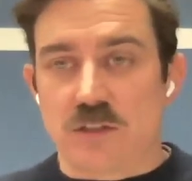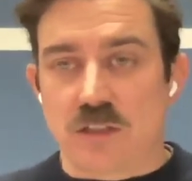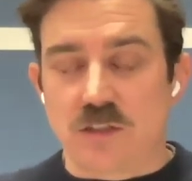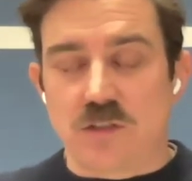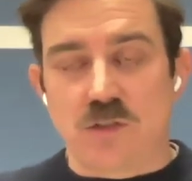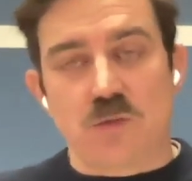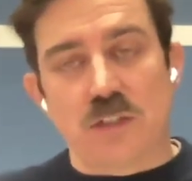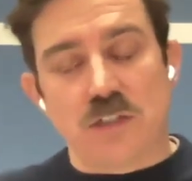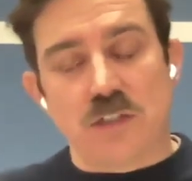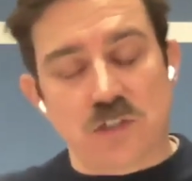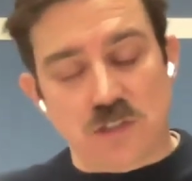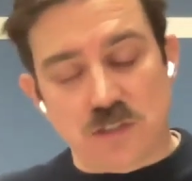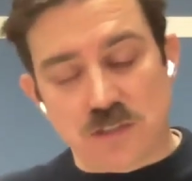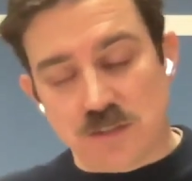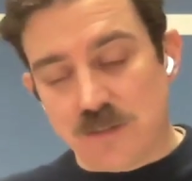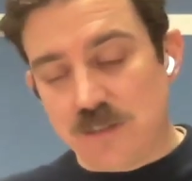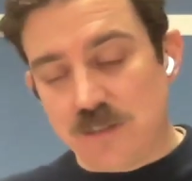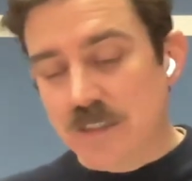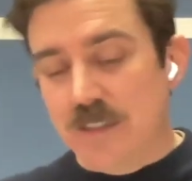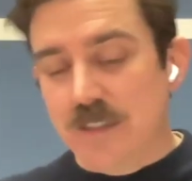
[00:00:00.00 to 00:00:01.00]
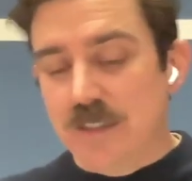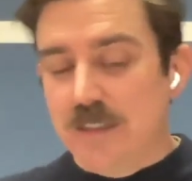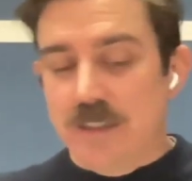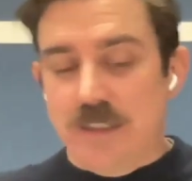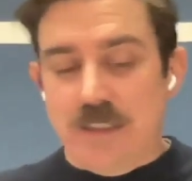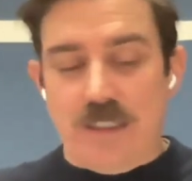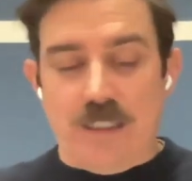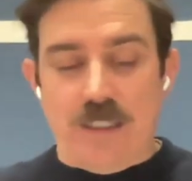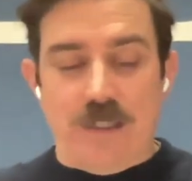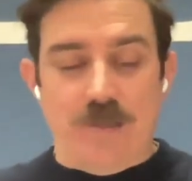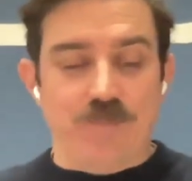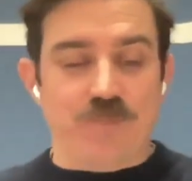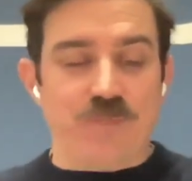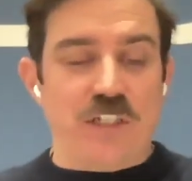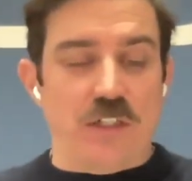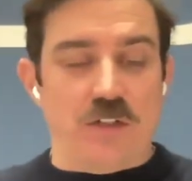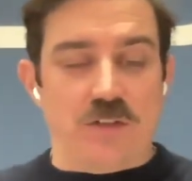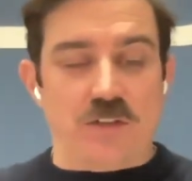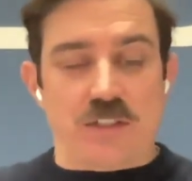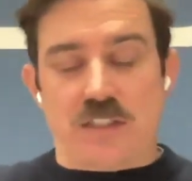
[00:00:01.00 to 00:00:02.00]
share situation.
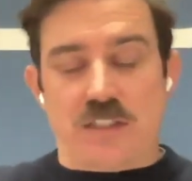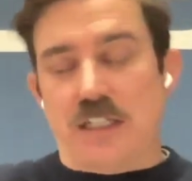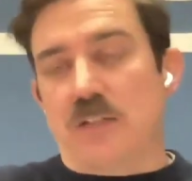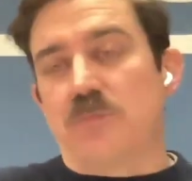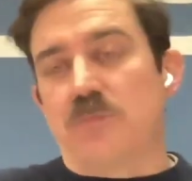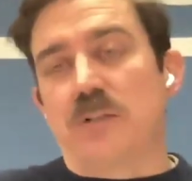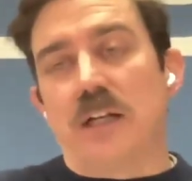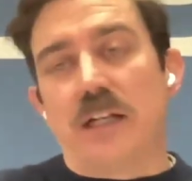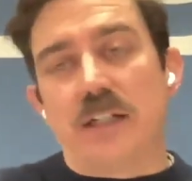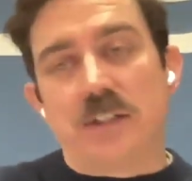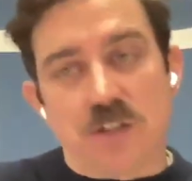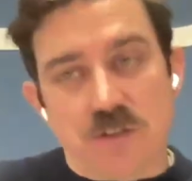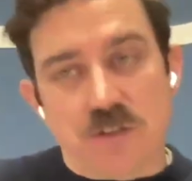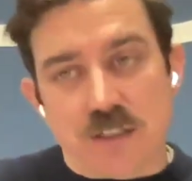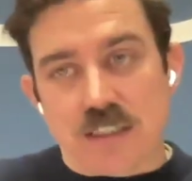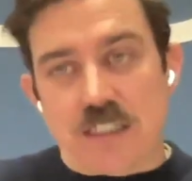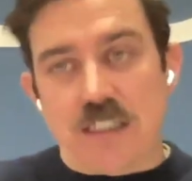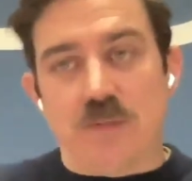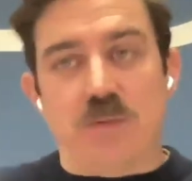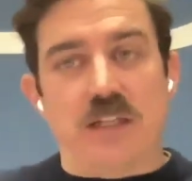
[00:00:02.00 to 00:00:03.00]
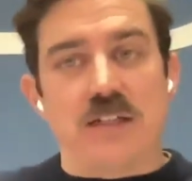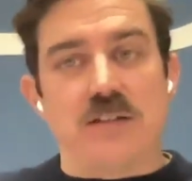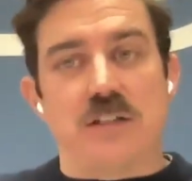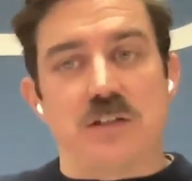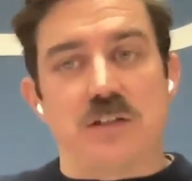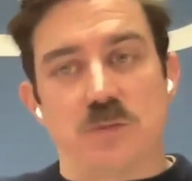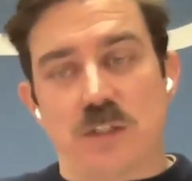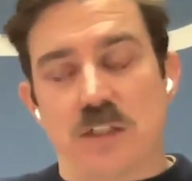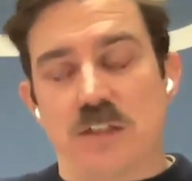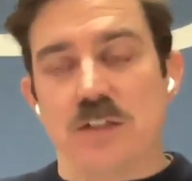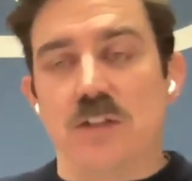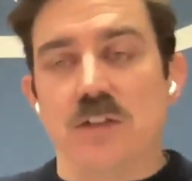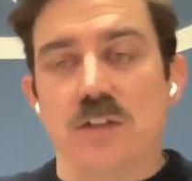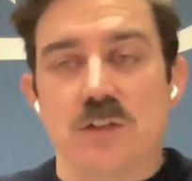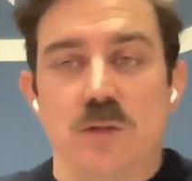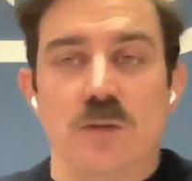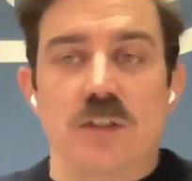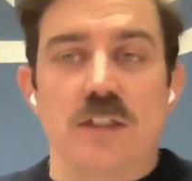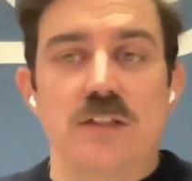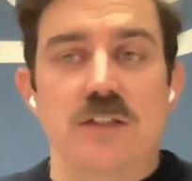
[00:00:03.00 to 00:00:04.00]
Does that apply to your direct campaigns as well?
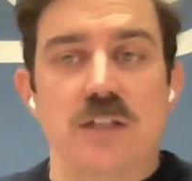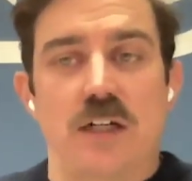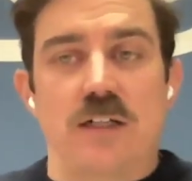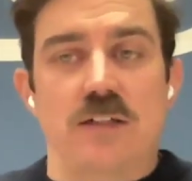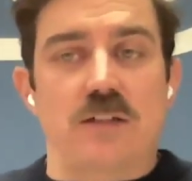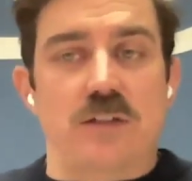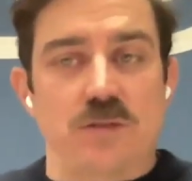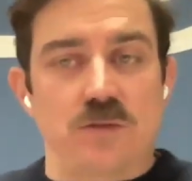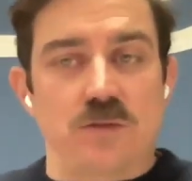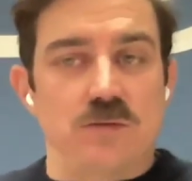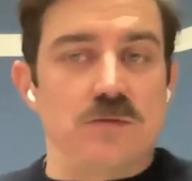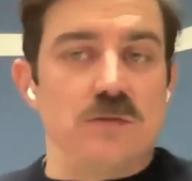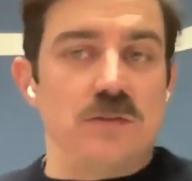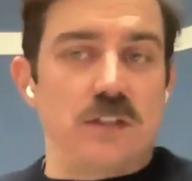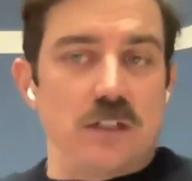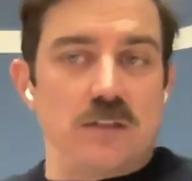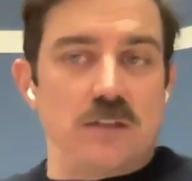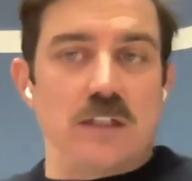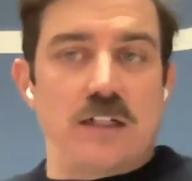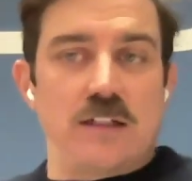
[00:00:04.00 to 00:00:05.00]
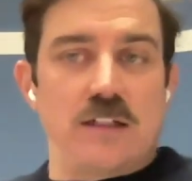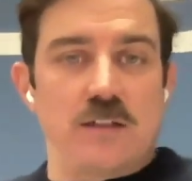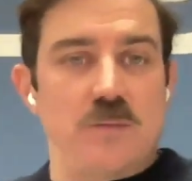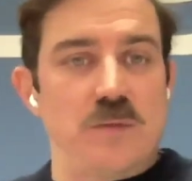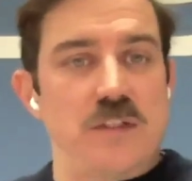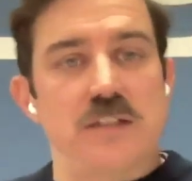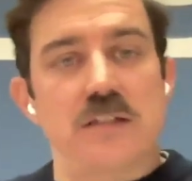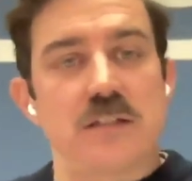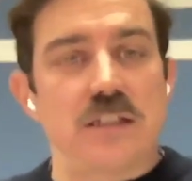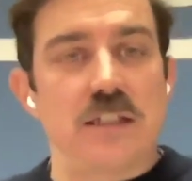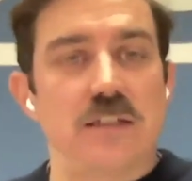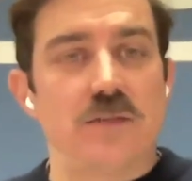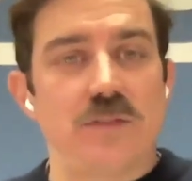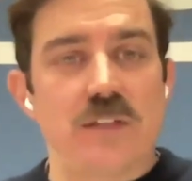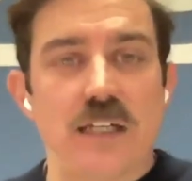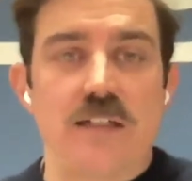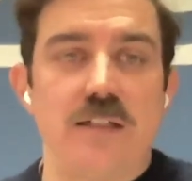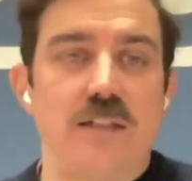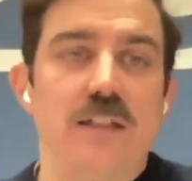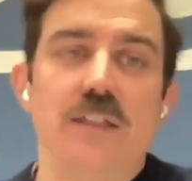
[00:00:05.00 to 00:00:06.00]
You'll want to talk through a lot of the business end
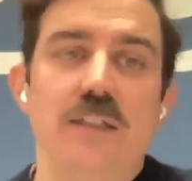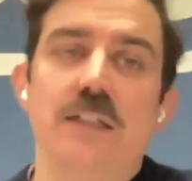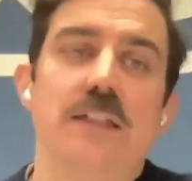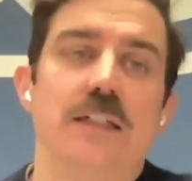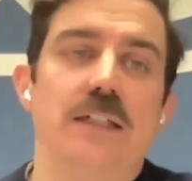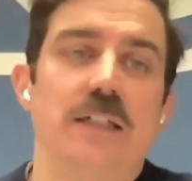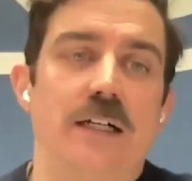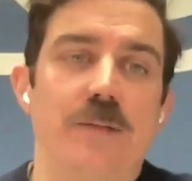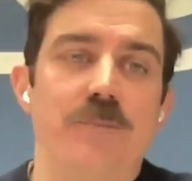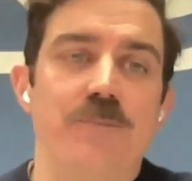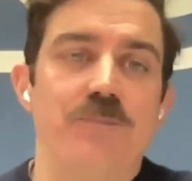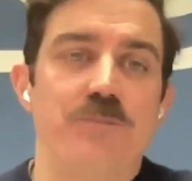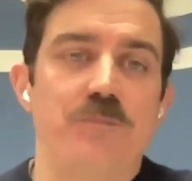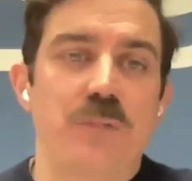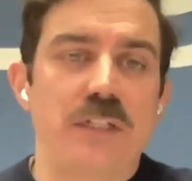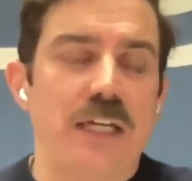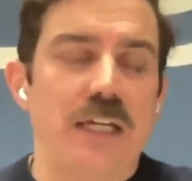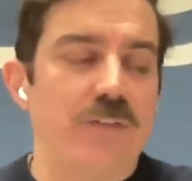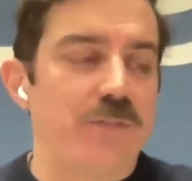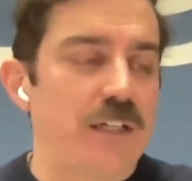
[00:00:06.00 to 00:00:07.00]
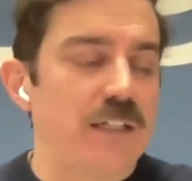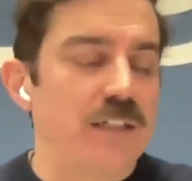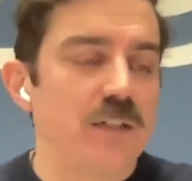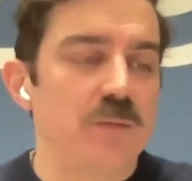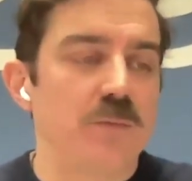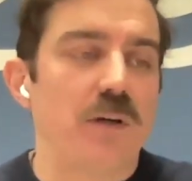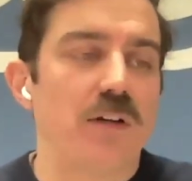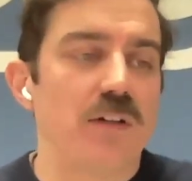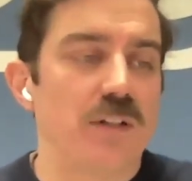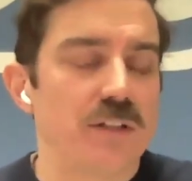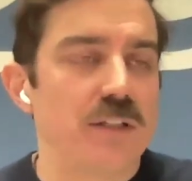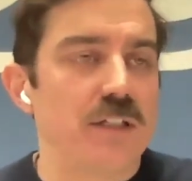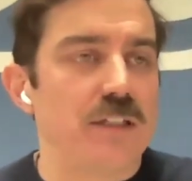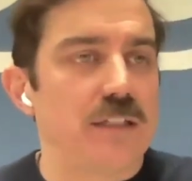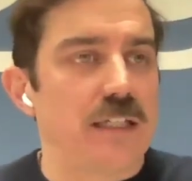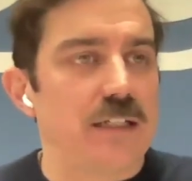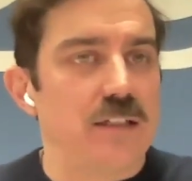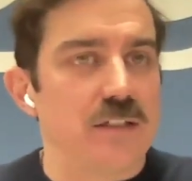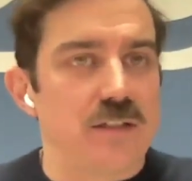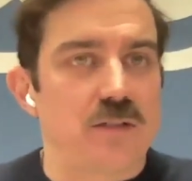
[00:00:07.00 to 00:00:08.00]
of that. But yeah, finding a partner, I
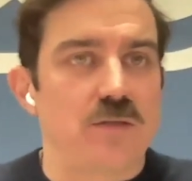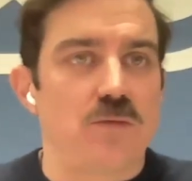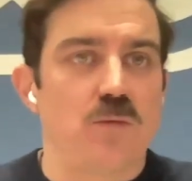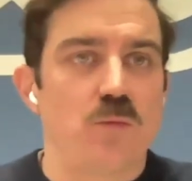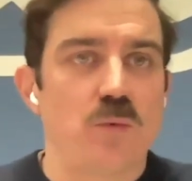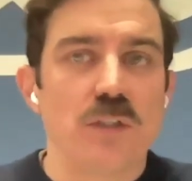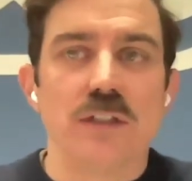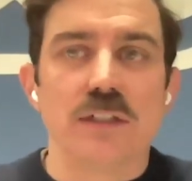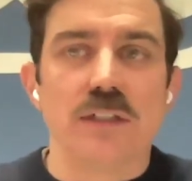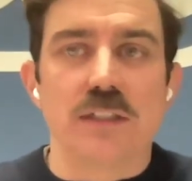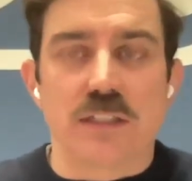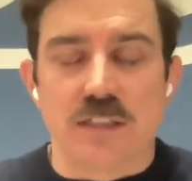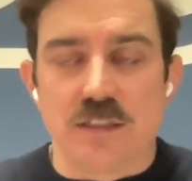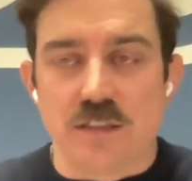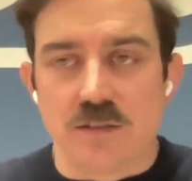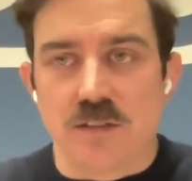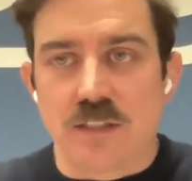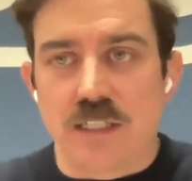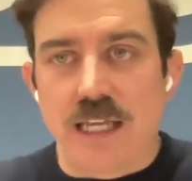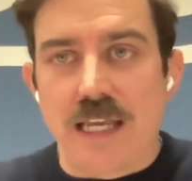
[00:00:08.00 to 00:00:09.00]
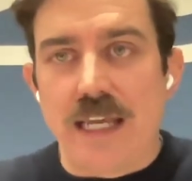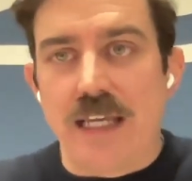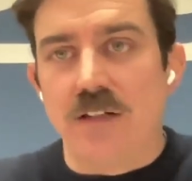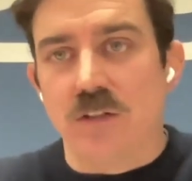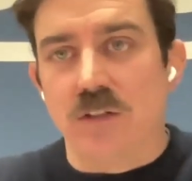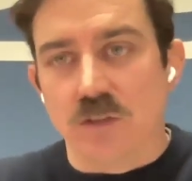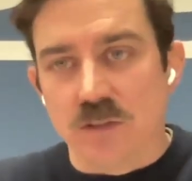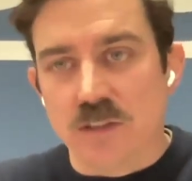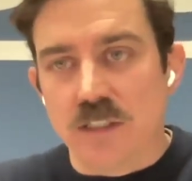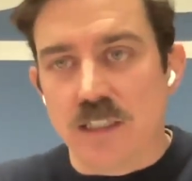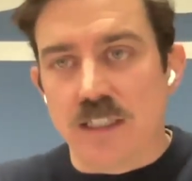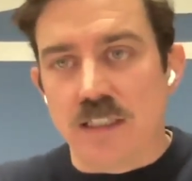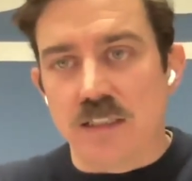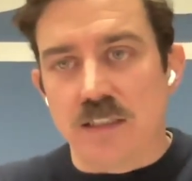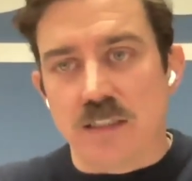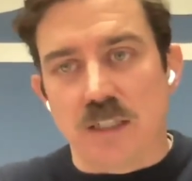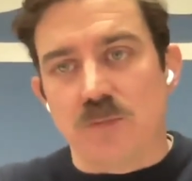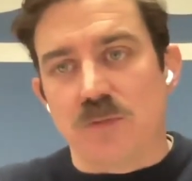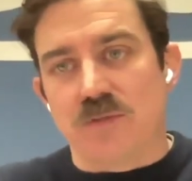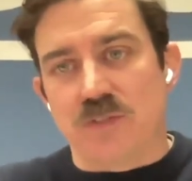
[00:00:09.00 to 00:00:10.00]
think, that is willing to handle
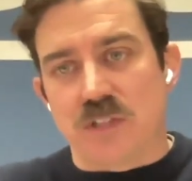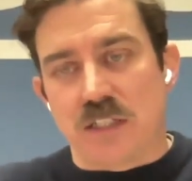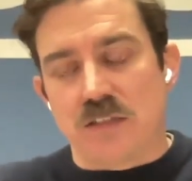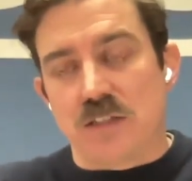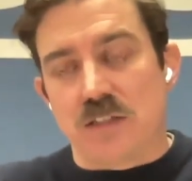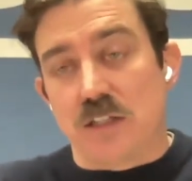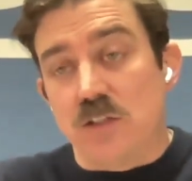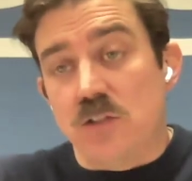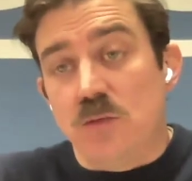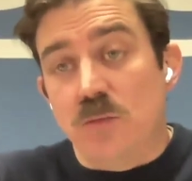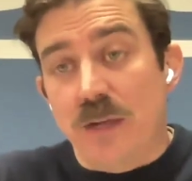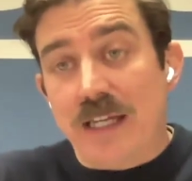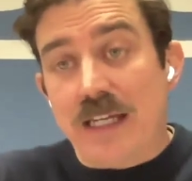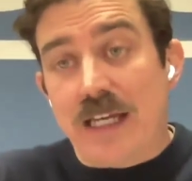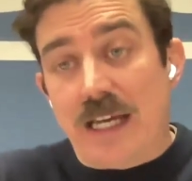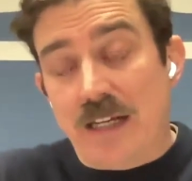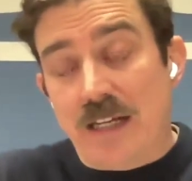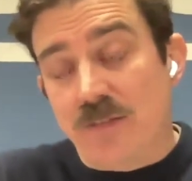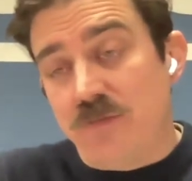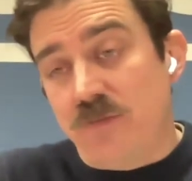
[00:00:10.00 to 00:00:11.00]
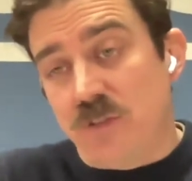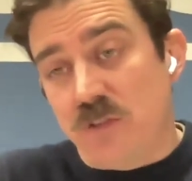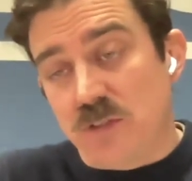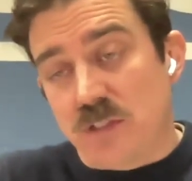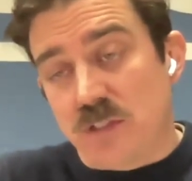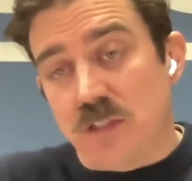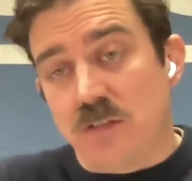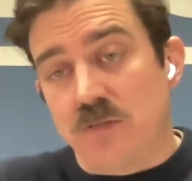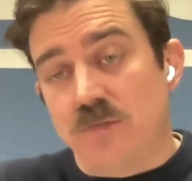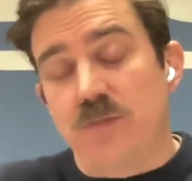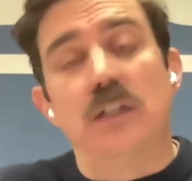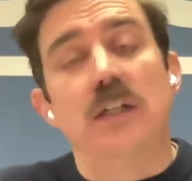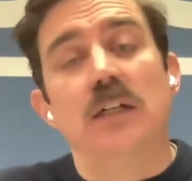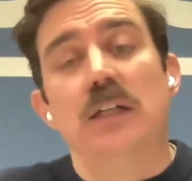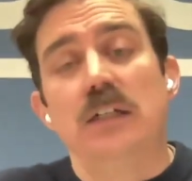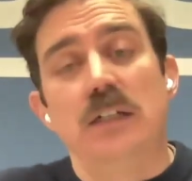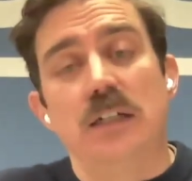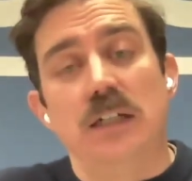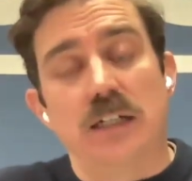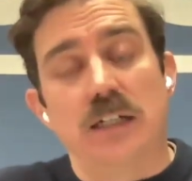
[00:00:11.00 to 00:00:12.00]
any type of sales that you may have yourself